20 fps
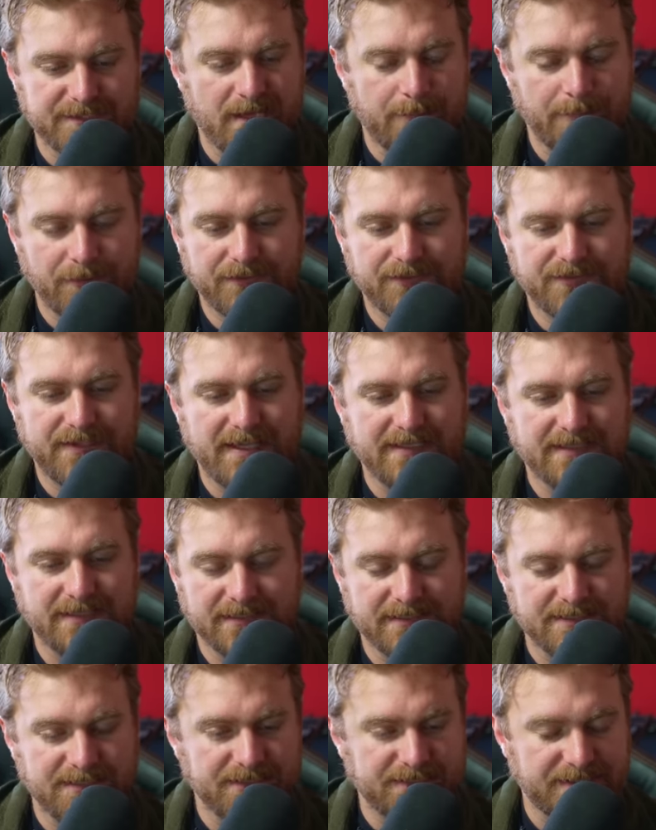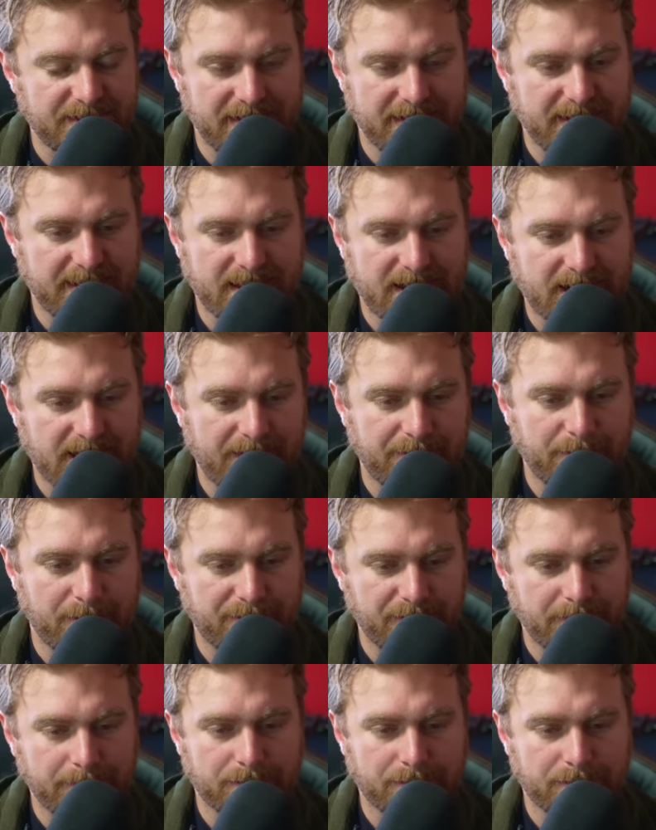Now I'm not saying that this is going to get cut off.